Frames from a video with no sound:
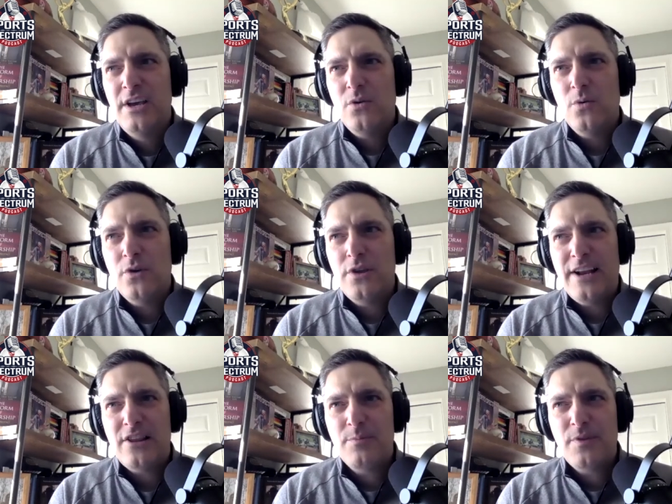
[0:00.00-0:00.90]
Or is
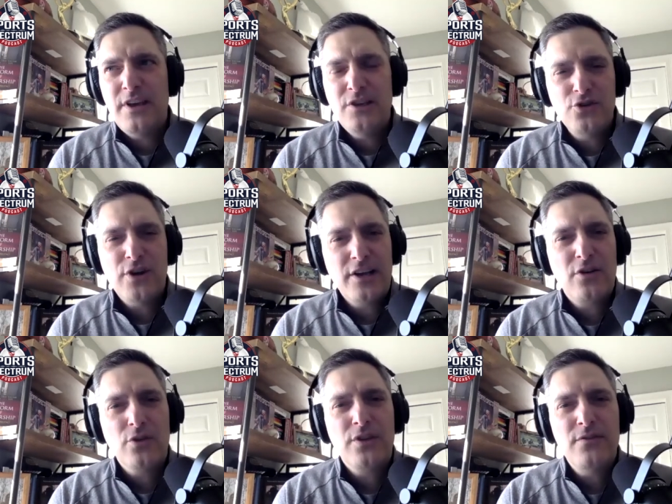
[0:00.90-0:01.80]
that something that you try to
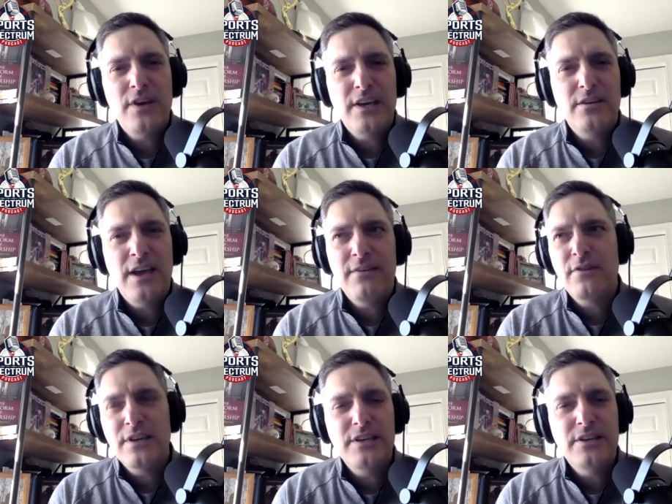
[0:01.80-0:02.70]
cultivate
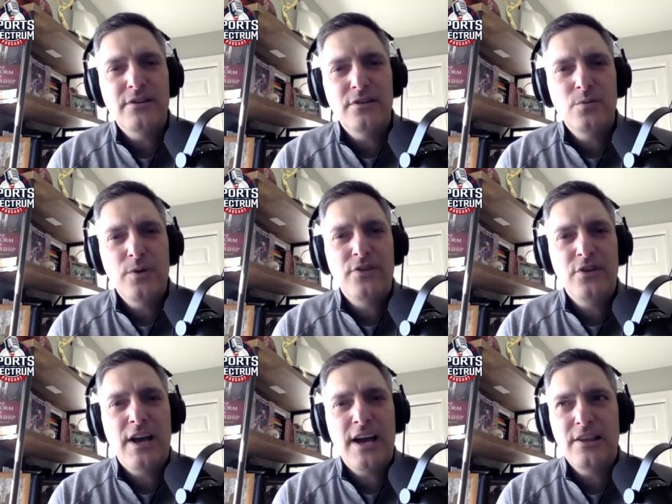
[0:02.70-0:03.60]
every year with
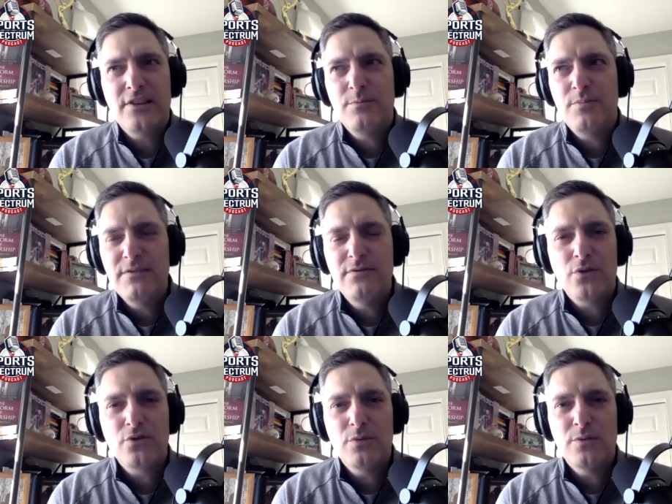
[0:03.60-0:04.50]
your guys, to be
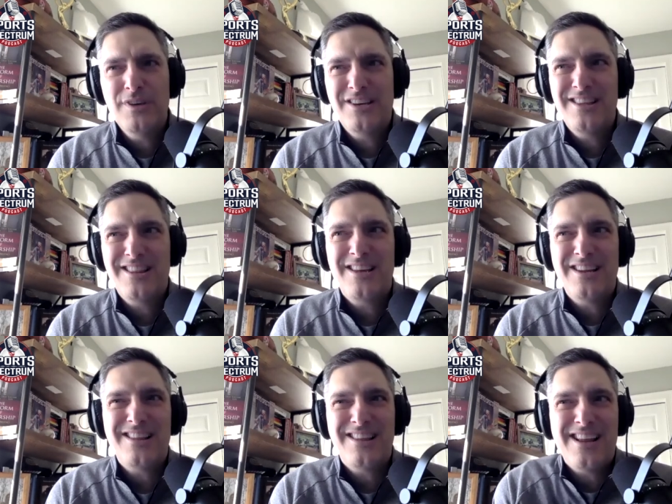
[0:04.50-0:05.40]
vulnerable? Because it's
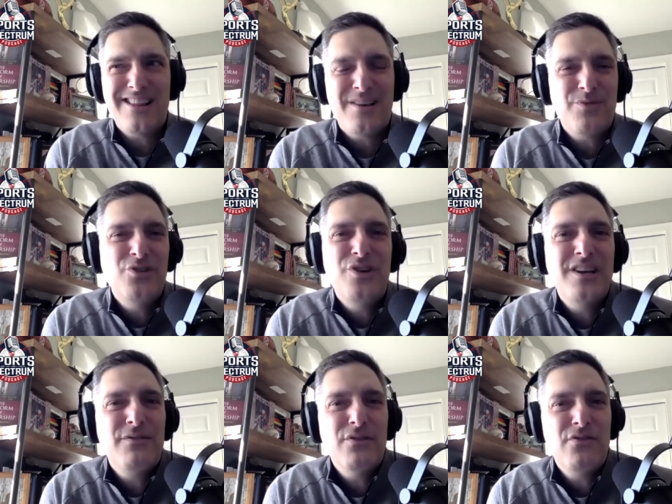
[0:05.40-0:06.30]
not something you
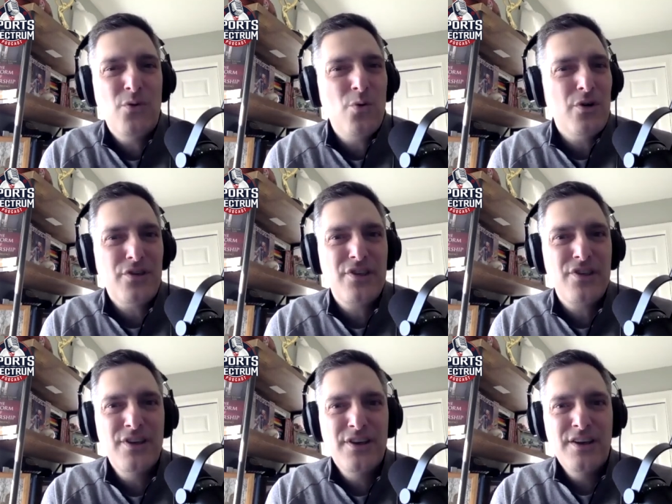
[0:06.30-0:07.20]
can ever
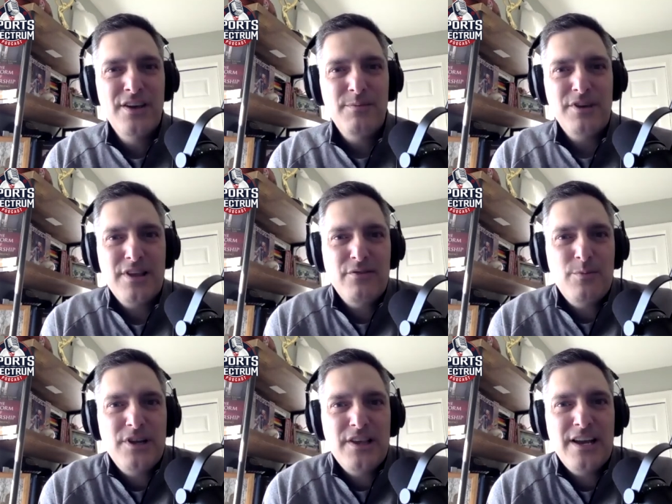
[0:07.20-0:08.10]
force, because
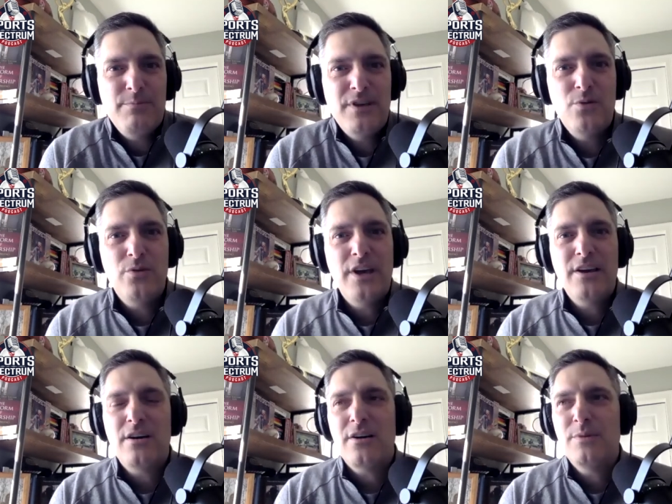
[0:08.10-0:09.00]
everybody's got to be who they
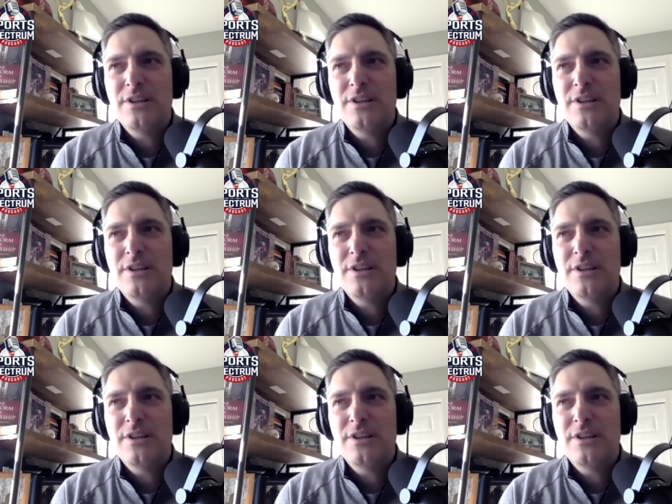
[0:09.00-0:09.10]
are.